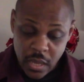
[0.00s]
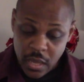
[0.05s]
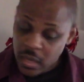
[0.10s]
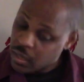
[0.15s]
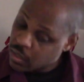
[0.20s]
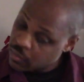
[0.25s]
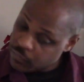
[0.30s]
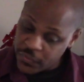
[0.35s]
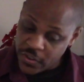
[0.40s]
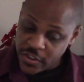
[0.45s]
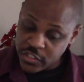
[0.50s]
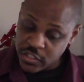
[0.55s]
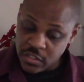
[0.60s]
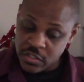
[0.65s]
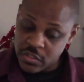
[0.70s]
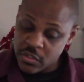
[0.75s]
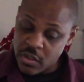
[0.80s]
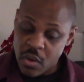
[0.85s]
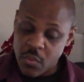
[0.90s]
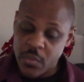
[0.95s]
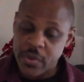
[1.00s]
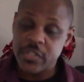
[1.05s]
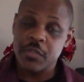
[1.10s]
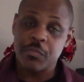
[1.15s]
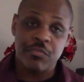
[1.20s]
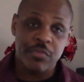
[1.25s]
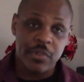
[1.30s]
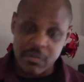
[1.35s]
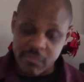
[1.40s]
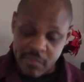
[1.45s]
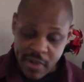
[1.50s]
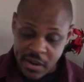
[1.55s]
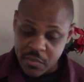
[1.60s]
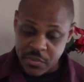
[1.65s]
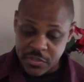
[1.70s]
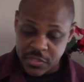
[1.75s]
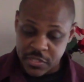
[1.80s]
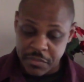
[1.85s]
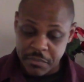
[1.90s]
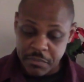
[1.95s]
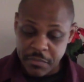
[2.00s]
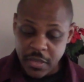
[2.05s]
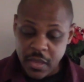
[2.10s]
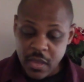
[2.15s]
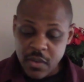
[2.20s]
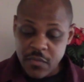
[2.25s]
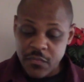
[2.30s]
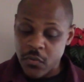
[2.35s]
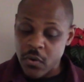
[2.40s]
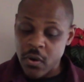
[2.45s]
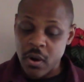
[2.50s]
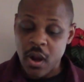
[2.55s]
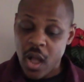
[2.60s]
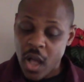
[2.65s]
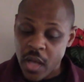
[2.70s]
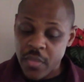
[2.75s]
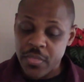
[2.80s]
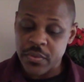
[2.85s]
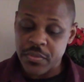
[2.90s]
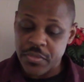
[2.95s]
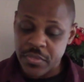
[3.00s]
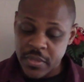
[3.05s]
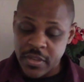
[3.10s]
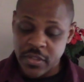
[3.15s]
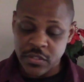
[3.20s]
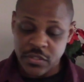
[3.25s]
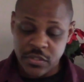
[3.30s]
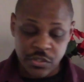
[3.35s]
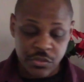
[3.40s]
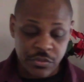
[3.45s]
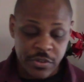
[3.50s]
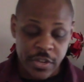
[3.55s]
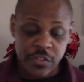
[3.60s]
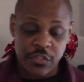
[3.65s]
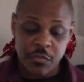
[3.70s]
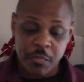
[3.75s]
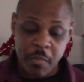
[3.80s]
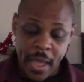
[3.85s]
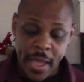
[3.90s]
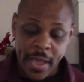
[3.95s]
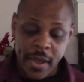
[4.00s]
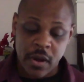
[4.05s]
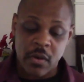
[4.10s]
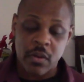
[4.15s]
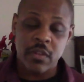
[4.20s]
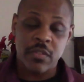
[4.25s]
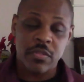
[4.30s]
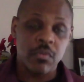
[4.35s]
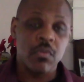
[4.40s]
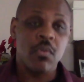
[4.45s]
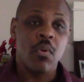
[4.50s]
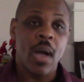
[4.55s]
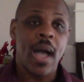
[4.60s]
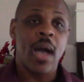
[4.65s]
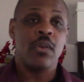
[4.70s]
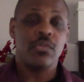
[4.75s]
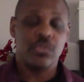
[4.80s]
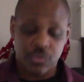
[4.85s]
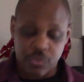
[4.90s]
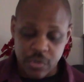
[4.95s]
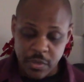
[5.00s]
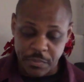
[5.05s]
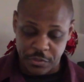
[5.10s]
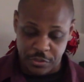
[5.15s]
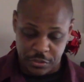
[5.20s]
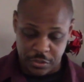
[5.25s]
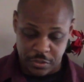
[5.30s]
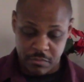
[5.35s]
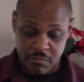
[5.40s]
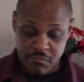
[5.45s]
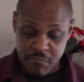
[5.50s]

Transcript: And confession is always a prerequisite for other things to transpire throughout Scripture.